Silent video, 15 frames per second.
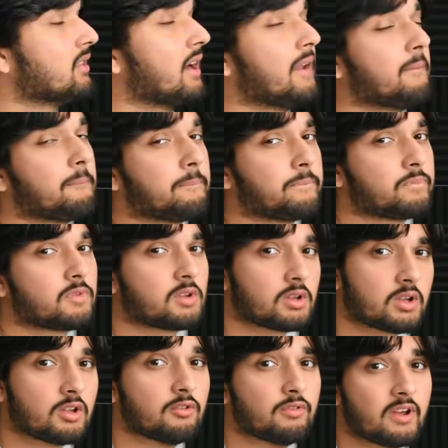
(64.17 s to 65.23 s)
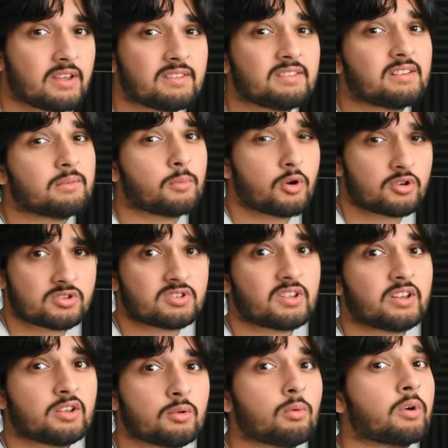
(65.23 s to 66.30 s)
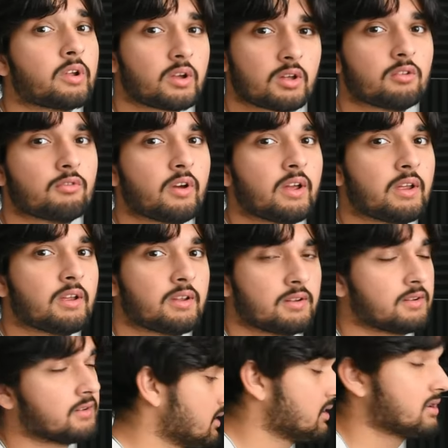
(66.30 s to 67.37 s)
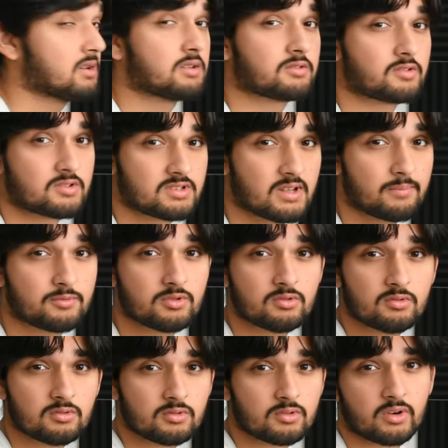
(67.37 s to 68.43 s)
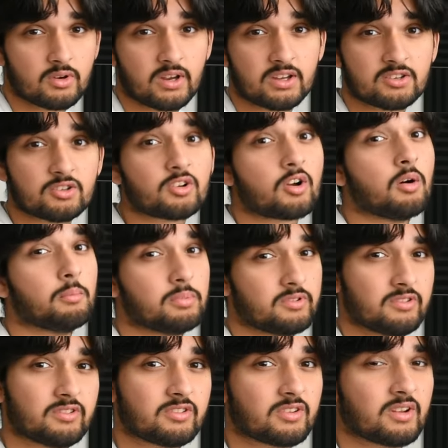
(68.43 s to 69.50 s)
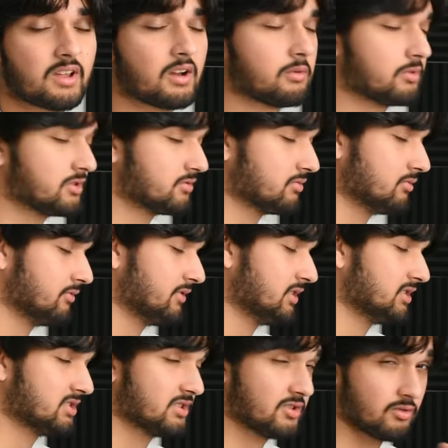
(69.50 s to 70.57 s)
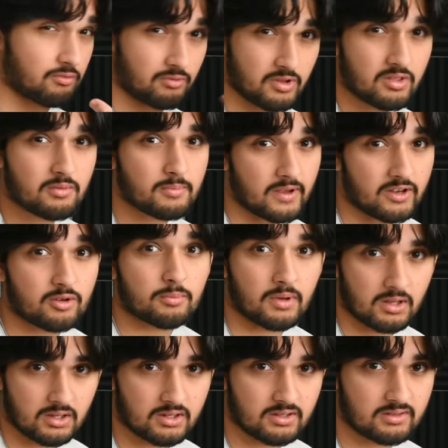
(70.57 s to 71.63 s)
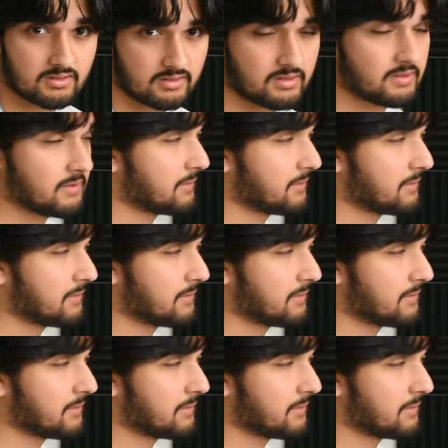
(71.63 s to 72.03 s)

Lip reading: that conveys the emotion that you want to convey. So step 2, you want to get to your composition now, which will feature your rhythm and your melodies.